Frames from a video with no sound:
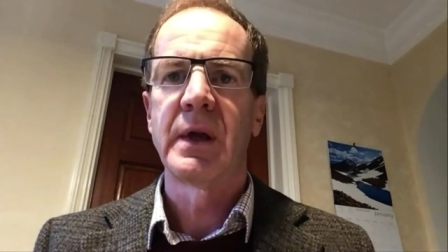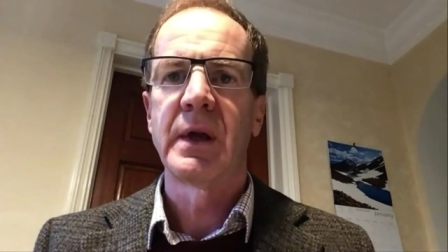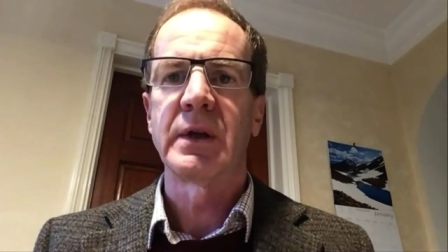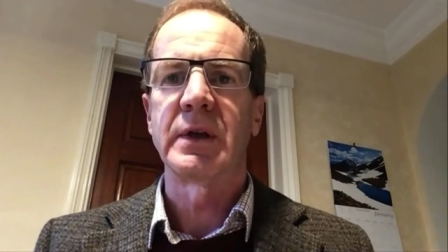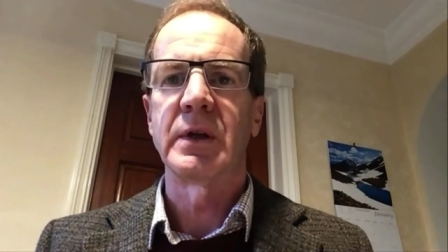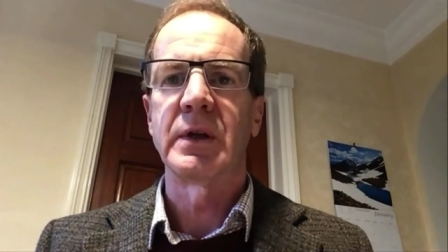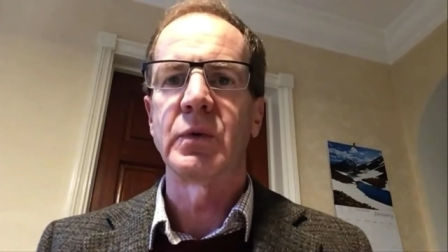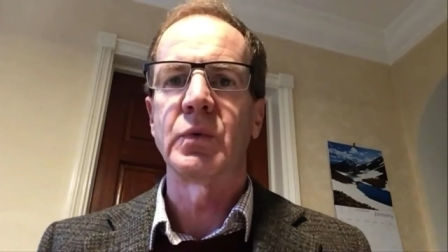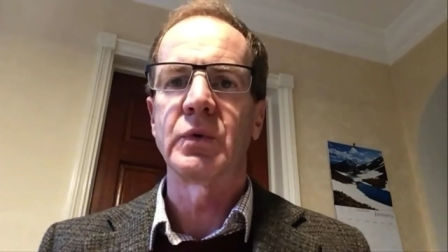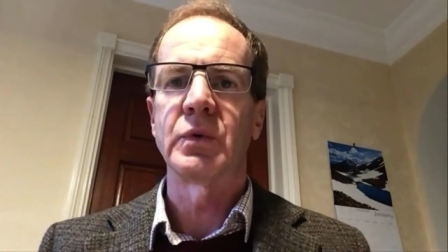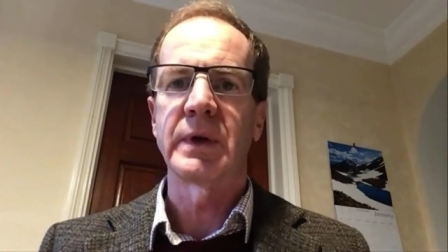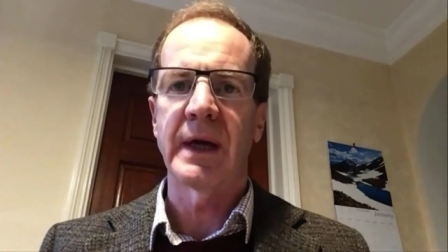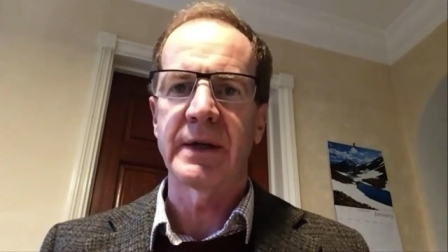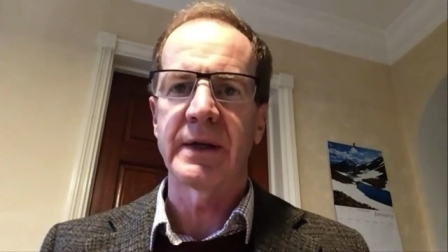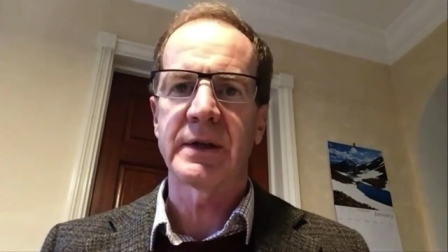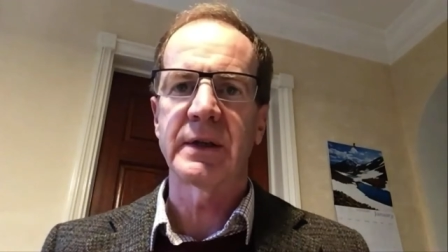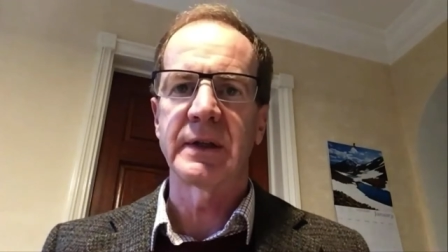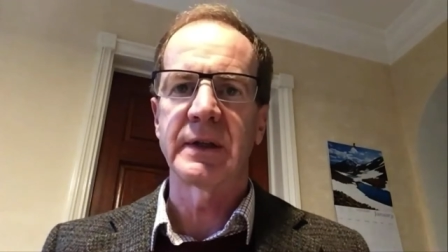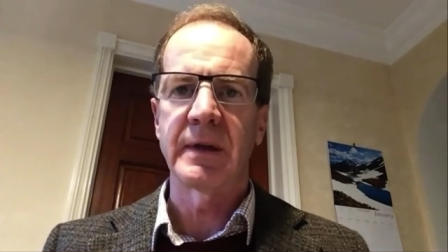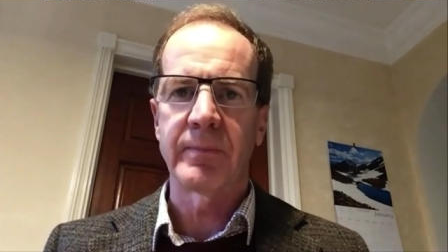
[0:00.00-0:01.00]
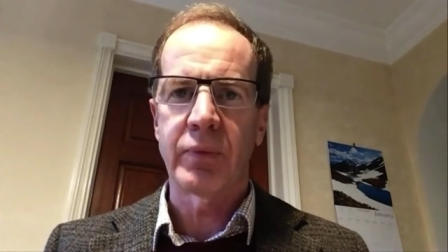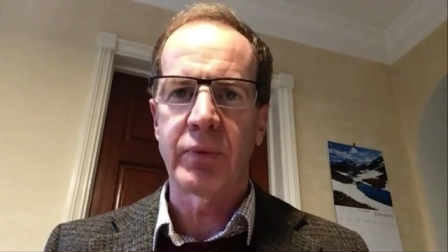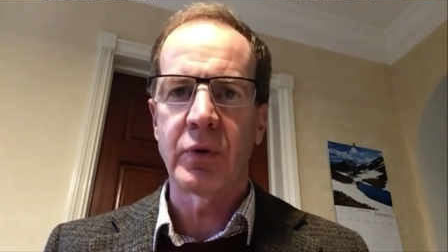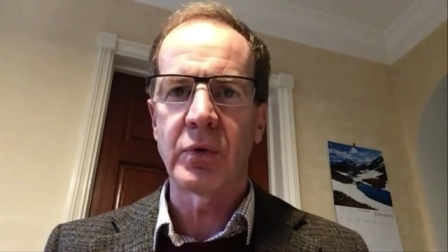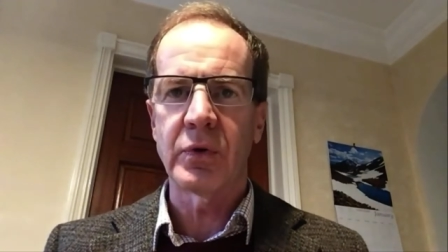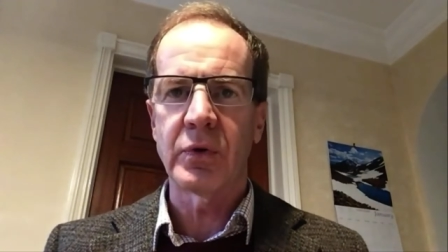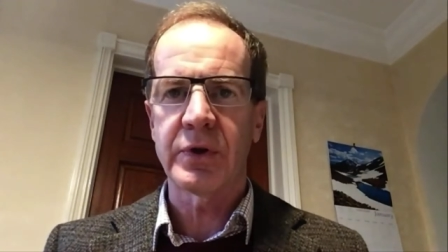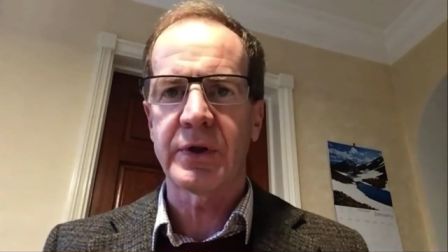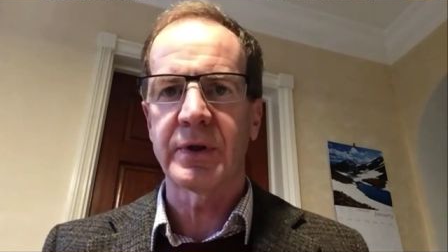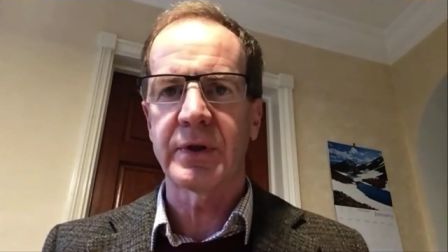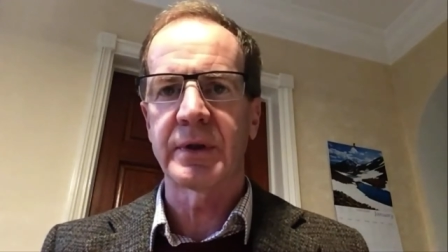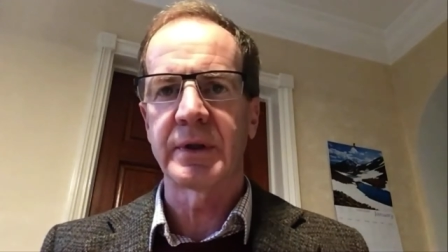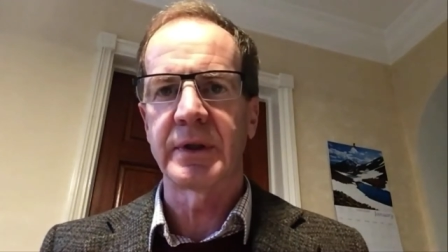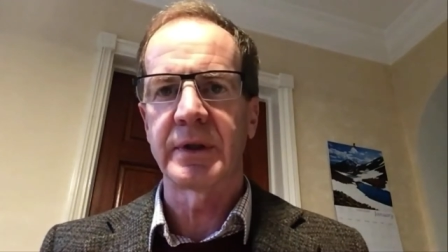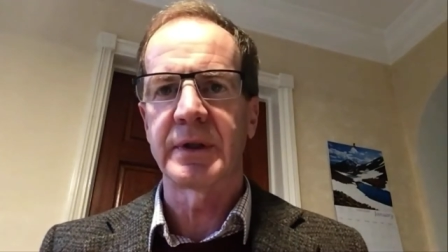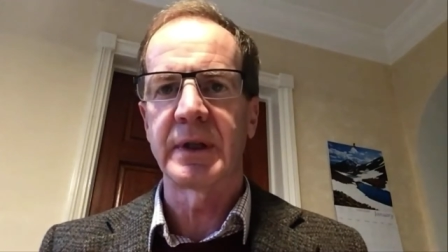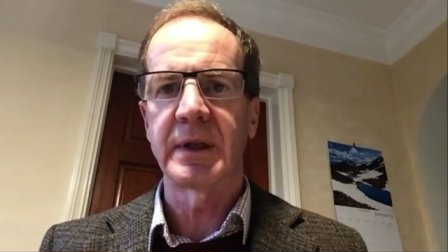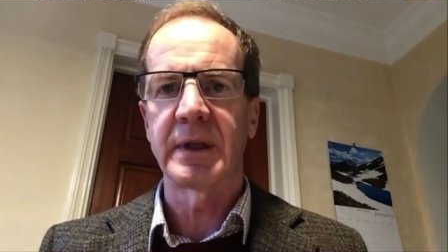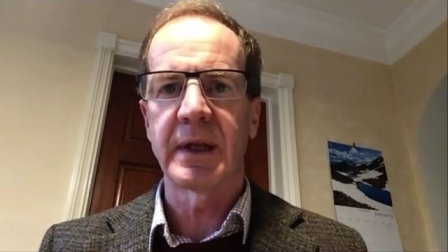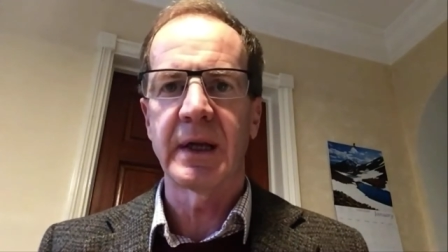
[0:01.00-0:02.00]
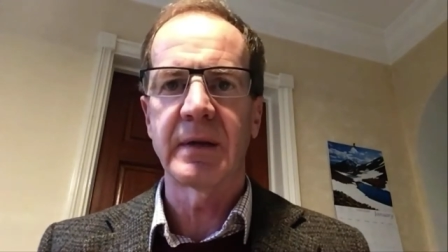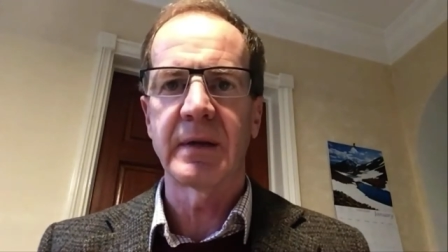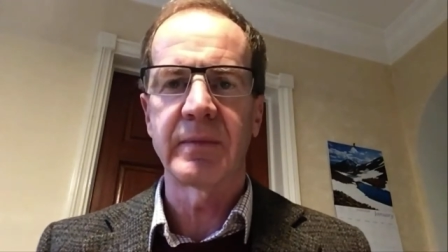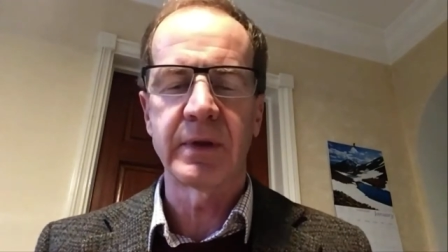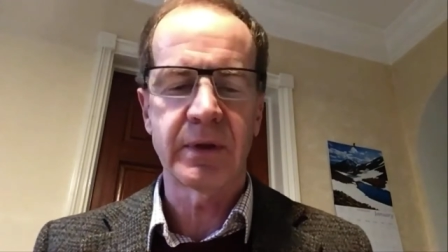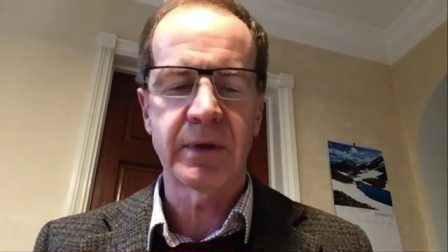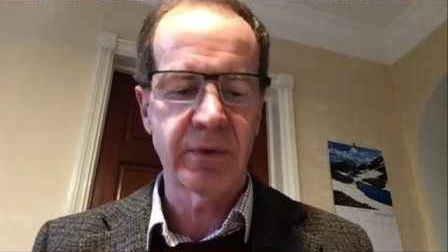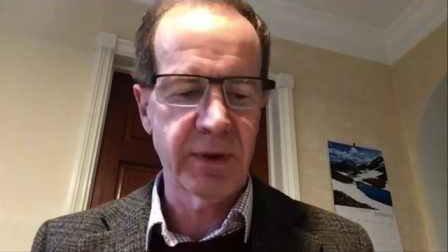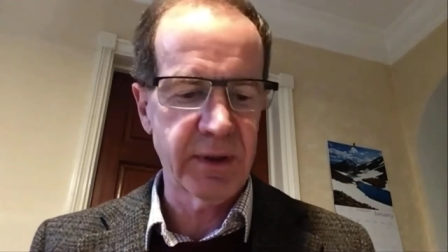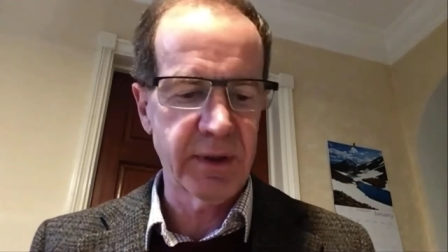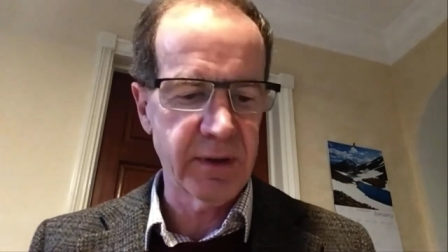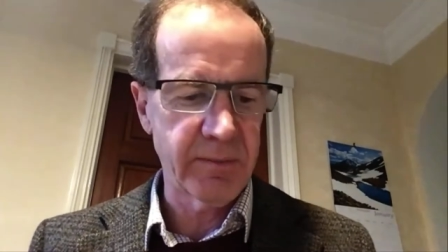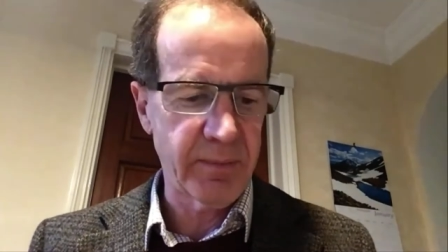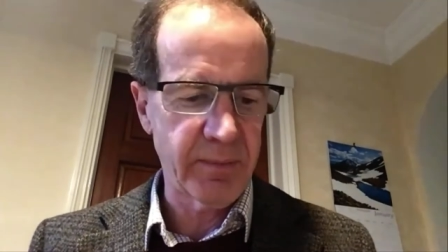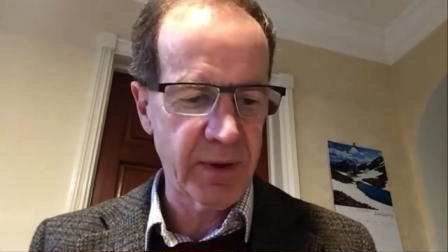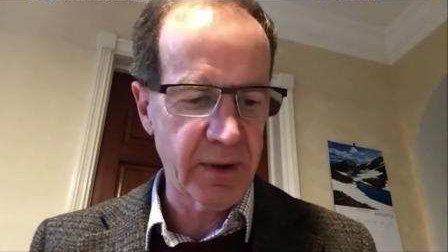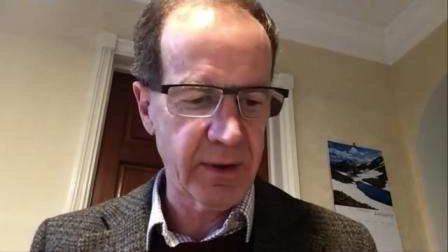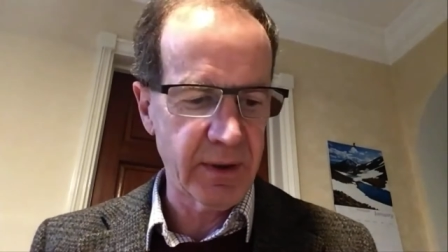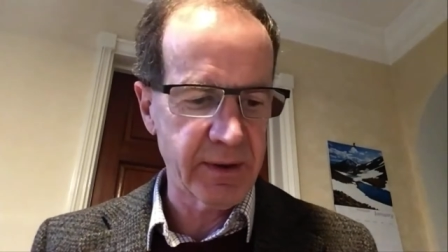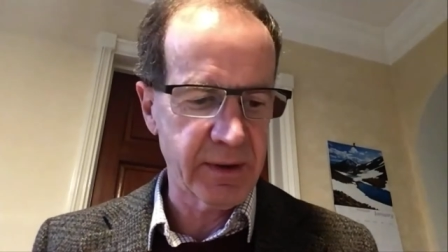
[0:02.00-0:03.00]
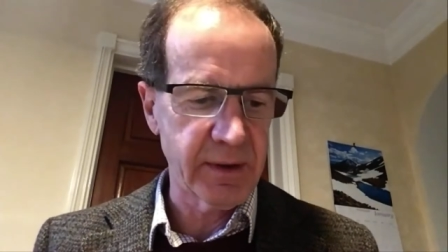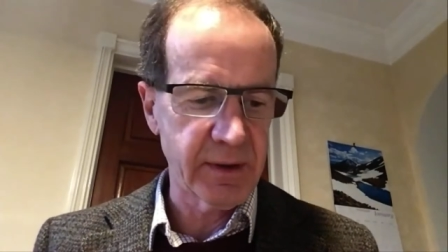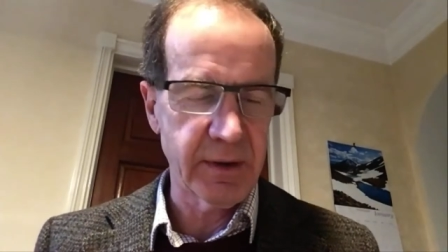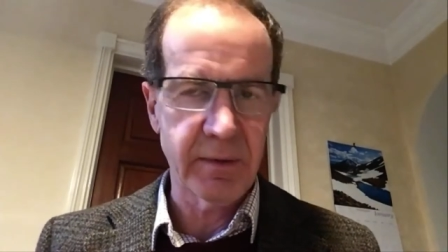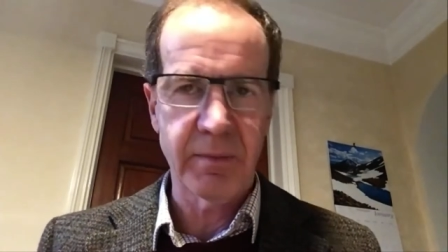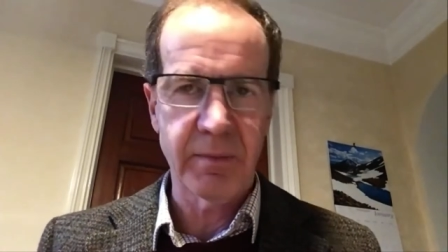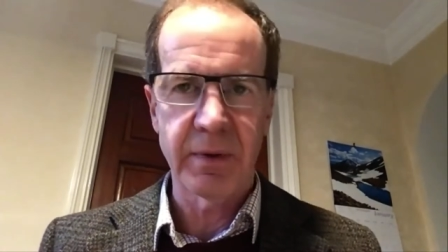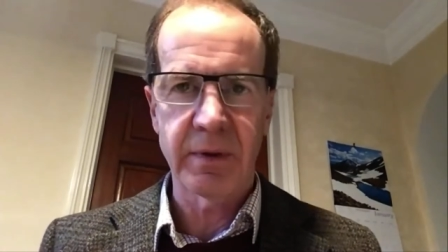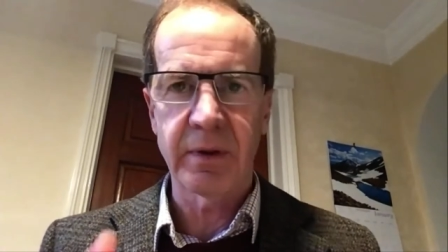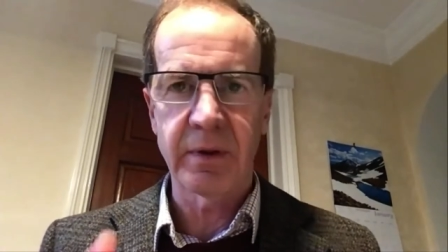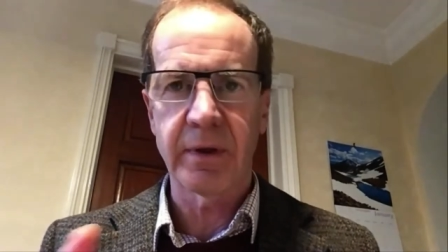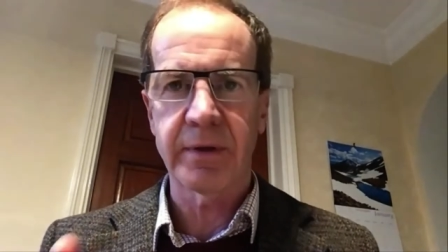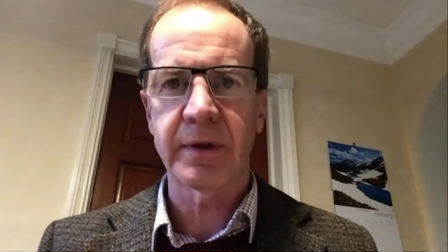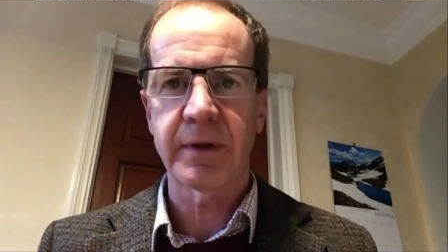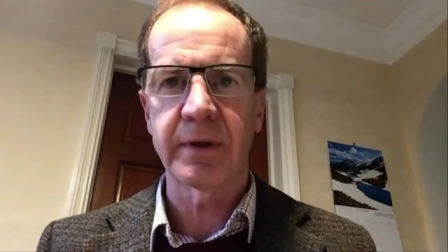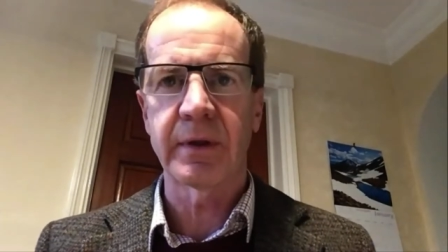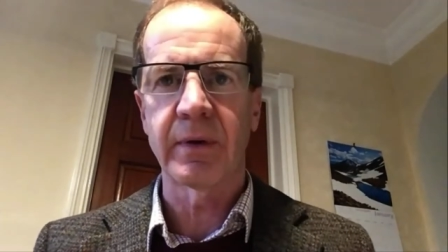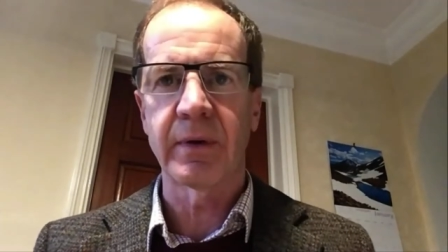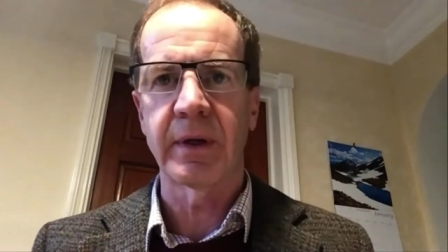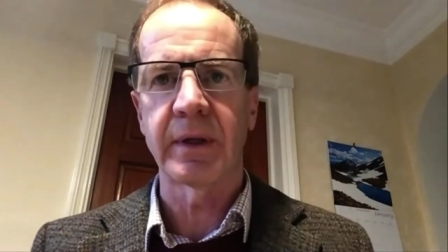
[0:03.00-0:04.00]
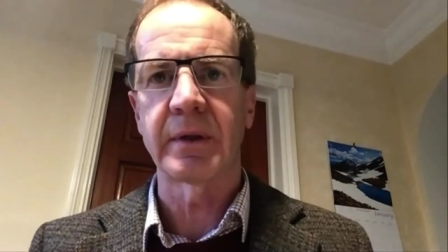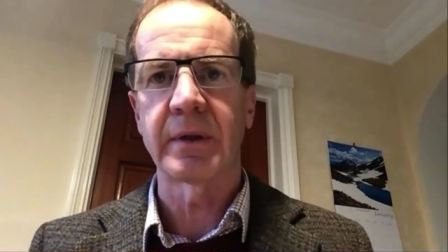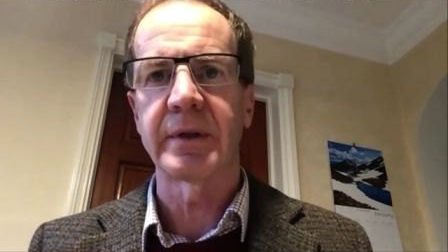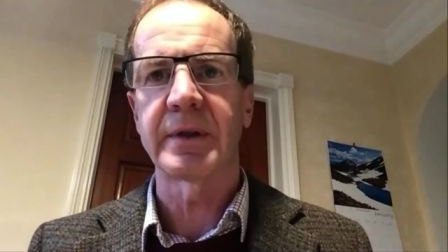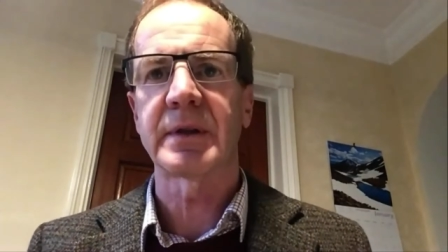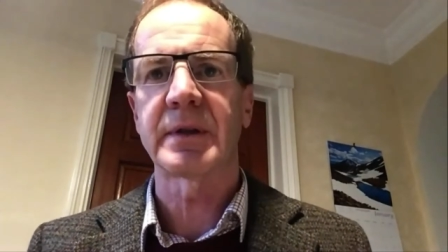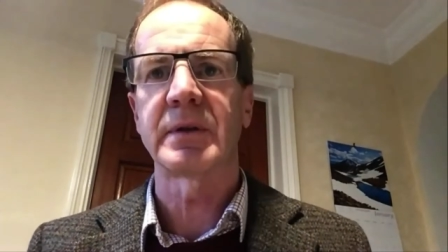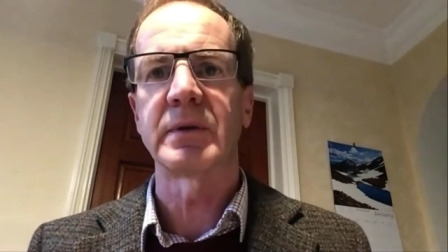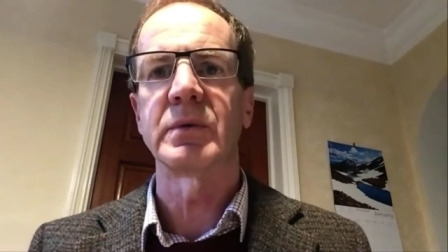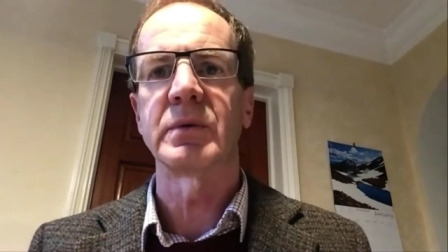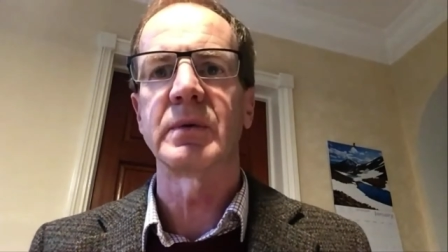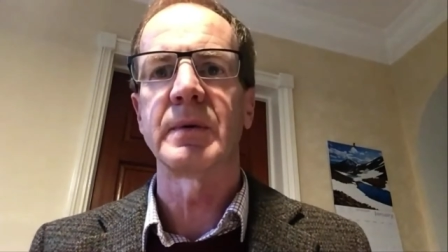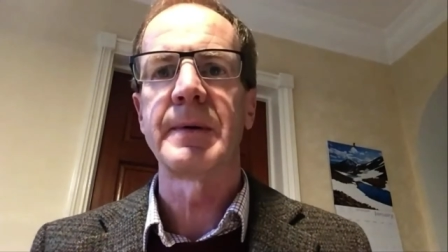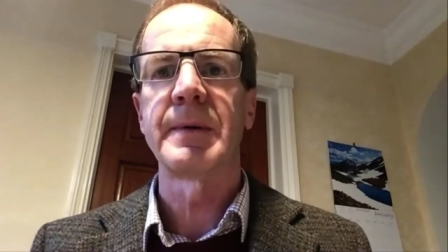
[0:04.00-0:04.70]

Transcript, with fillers: you would actually apportion the delay between the parties, but not under English law.